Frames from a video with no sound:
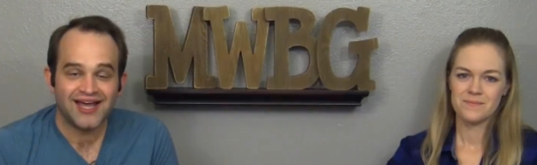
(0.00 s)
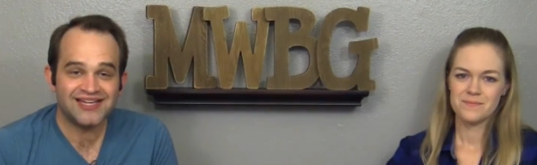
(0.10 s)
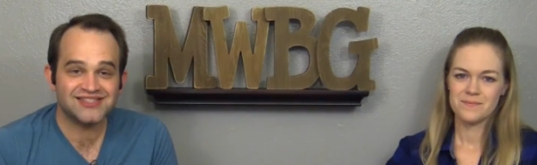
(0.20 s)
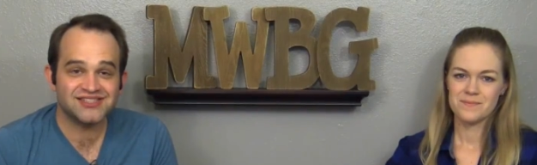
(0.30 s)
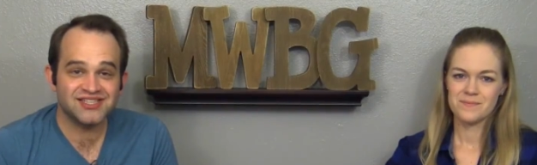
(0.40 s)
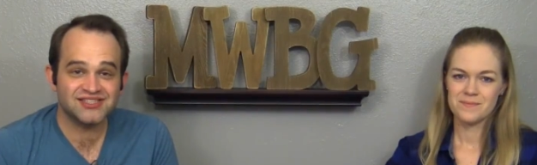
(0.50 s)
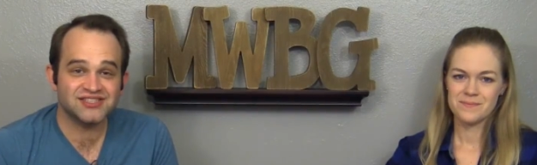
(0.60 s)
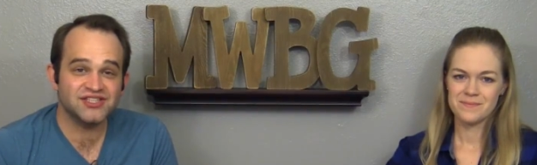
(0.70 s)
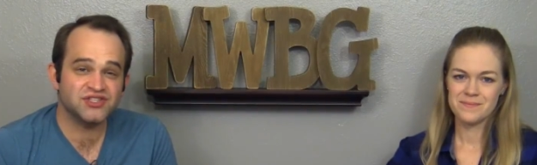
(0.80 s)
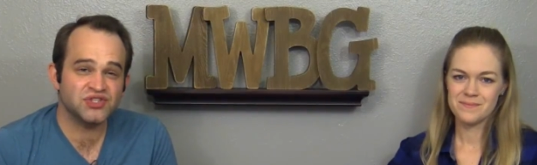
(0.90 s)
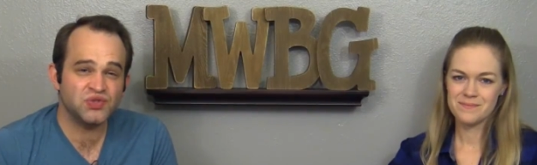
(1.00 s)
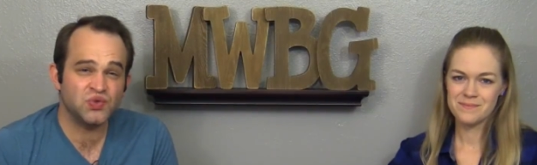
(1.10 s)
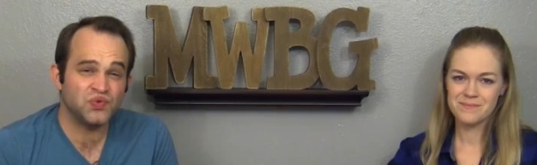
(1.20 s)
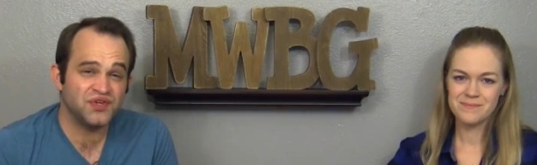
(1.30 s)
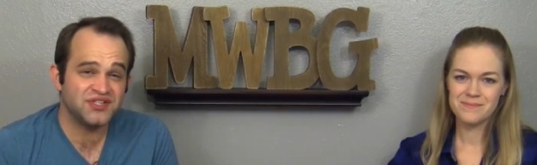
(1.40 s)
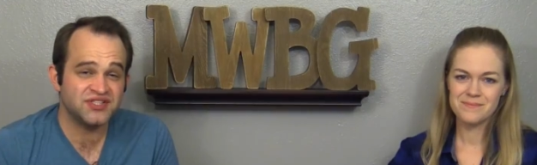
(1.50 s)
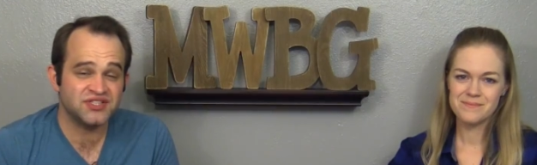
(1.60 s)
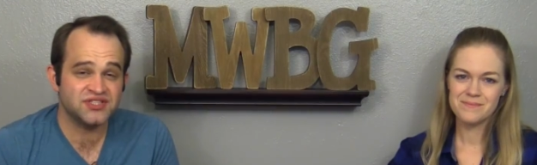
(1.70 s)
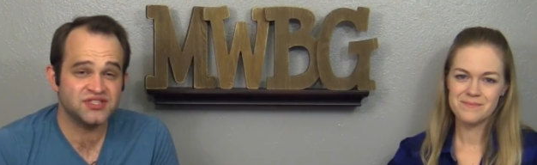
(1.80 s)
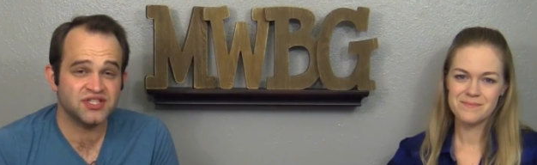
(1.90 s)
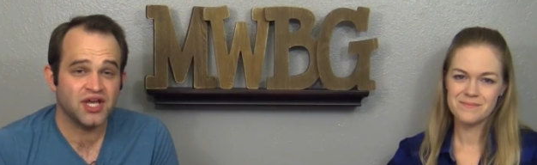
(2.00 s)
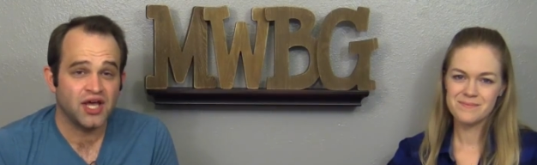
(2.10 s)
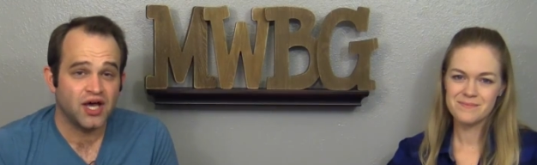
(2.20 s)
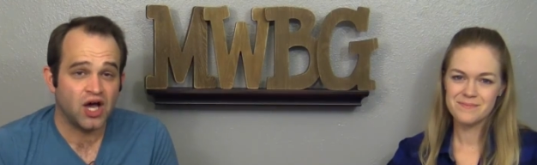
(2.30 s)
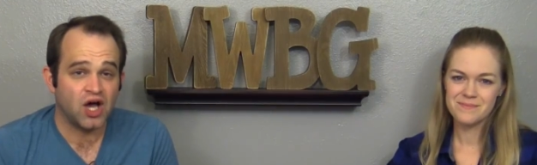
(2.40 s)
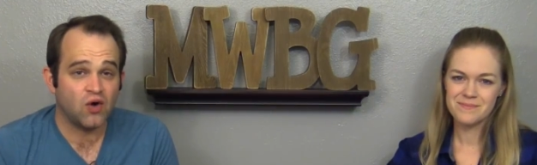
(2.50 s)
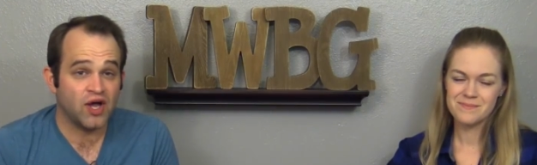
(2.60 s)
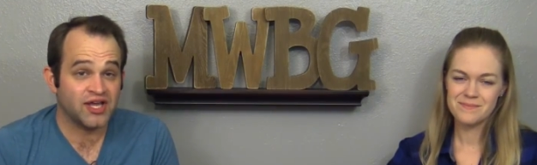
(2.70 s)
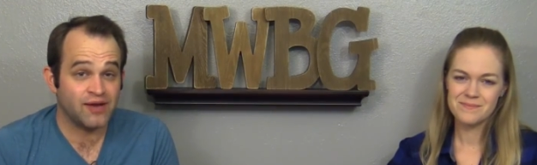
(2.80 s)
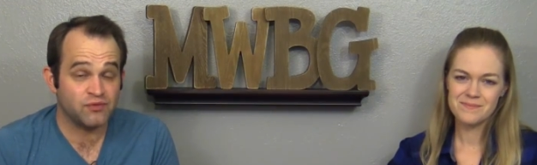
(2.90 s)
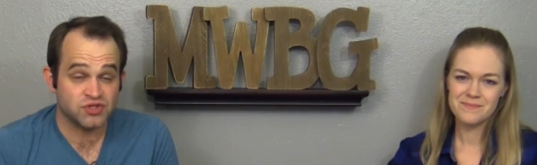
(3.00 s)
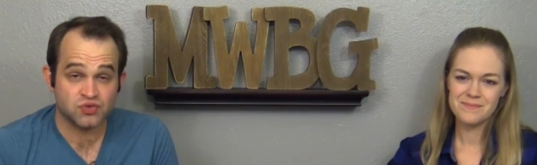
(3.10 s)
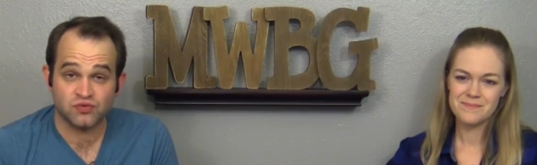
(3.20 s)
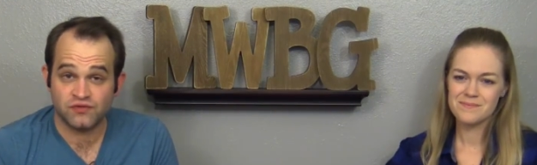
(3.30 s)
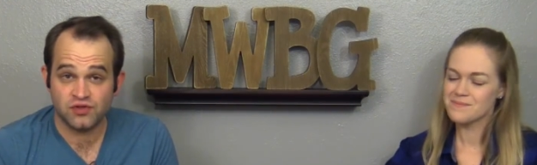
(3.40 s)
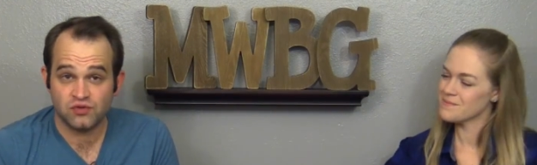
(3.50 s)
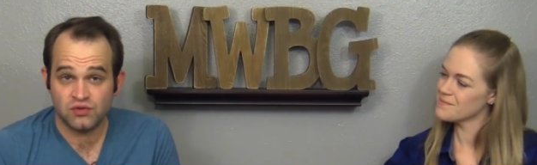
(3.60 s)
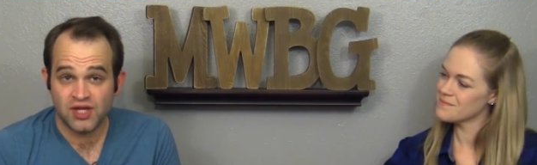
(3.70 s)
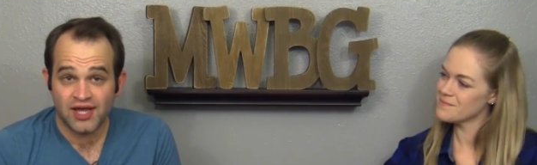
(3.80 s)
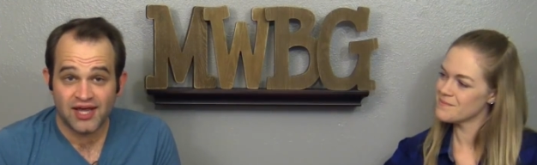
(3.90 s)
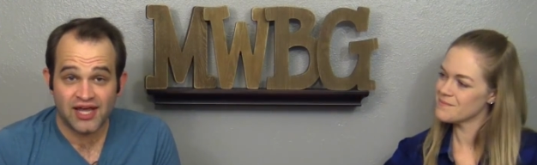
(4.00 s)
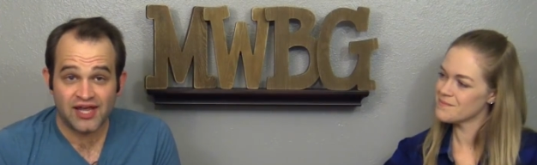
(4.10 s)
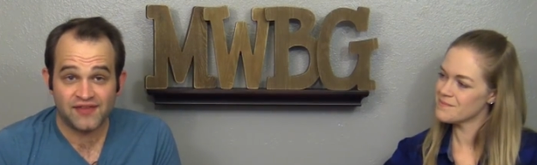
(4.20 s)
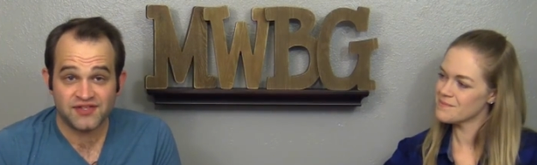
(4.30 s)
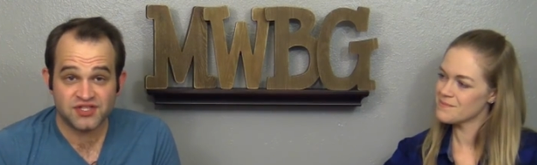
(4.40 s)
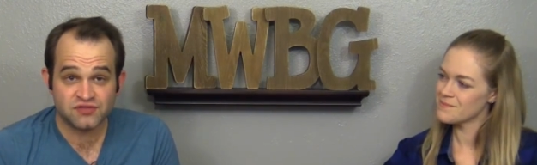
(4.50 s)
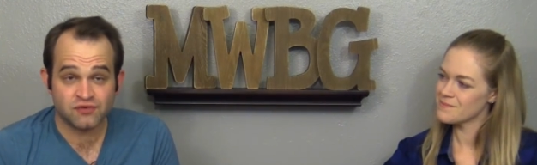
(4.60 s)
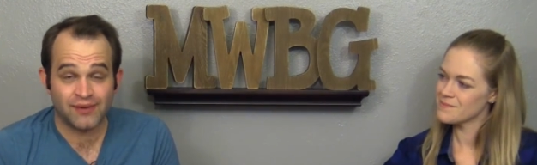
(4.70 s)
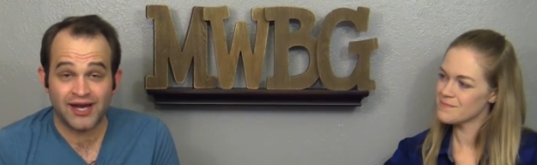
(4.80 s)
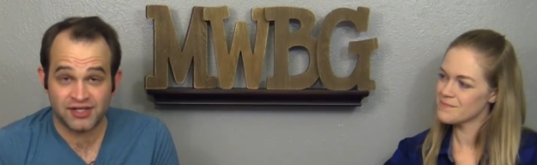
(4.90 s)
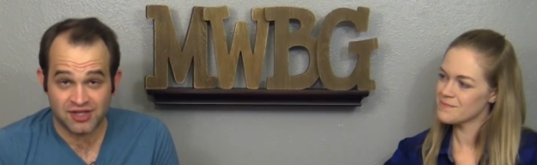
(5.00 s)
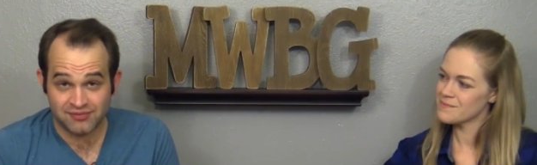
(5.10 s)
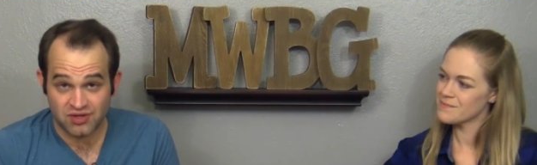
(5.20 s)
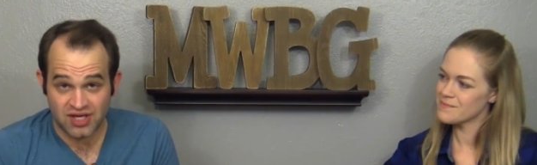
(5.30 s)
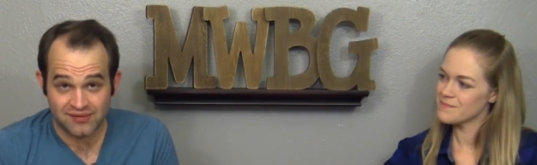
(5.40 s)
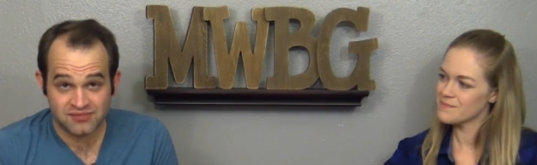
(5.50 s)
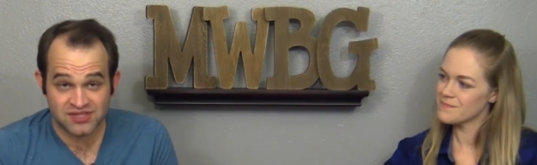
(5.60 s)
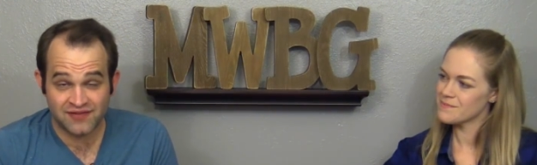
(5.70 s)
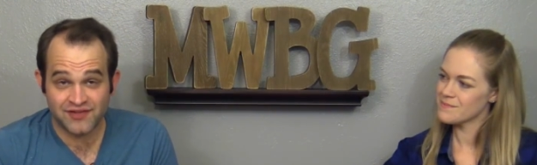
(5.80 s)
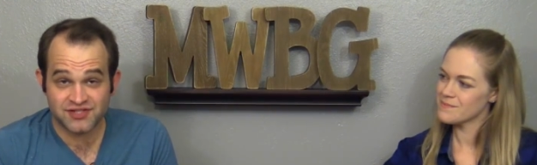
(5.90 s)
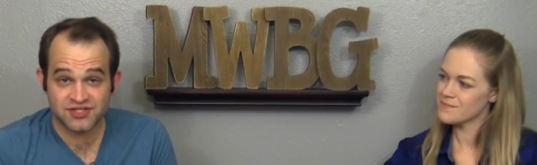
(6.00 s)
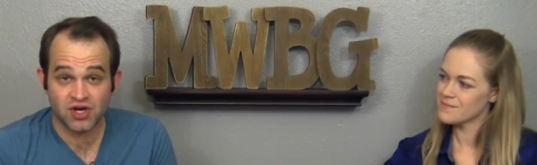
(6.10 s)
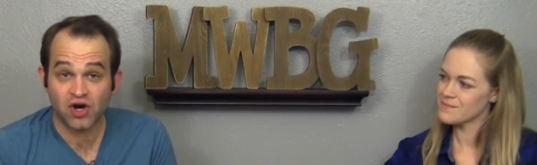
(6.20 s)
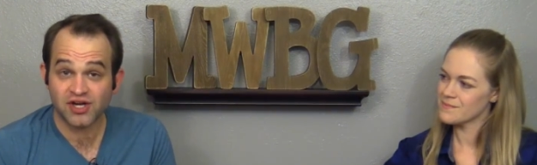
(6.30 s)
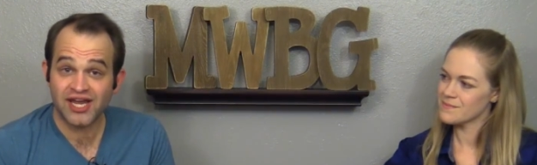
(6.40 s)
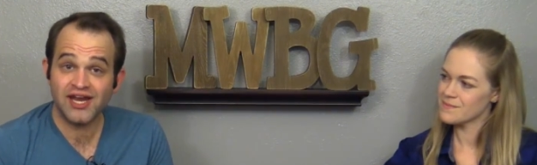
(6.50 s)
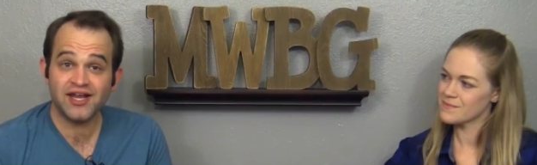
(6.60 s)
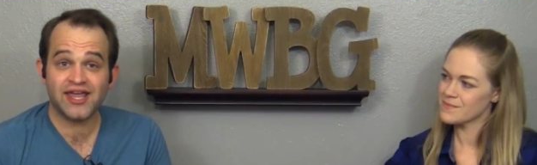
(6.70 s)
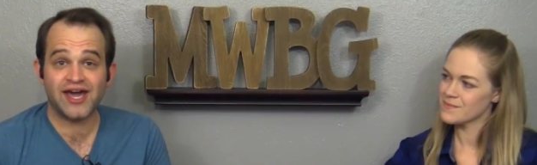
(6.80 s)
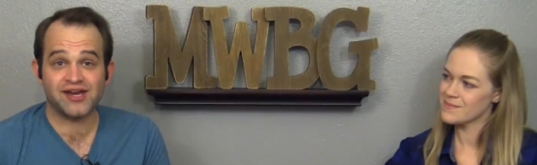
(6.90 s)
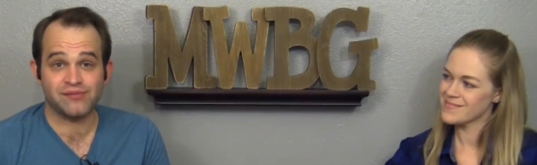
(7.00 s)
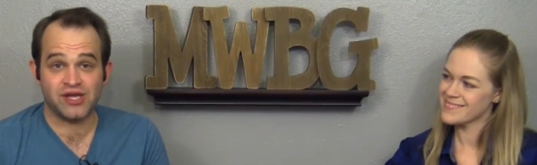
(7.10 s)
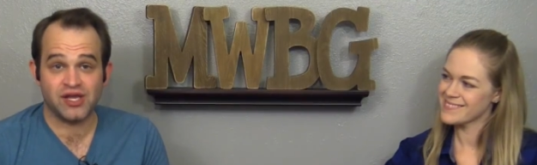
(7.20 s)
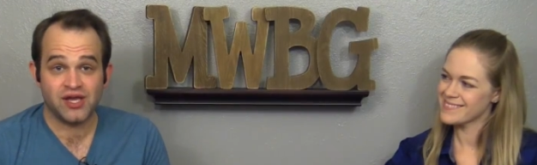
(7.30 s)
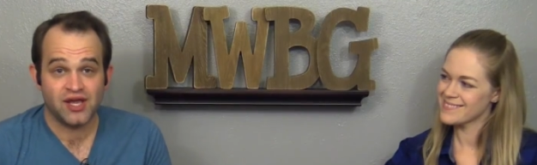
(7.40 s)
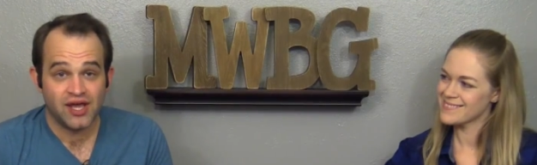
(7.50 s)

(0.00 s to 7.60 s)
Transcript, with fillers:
Speaker 1: at 62. This is uh, a game we just reviewed, and this is from IDW Games, and this is Arcane Academy.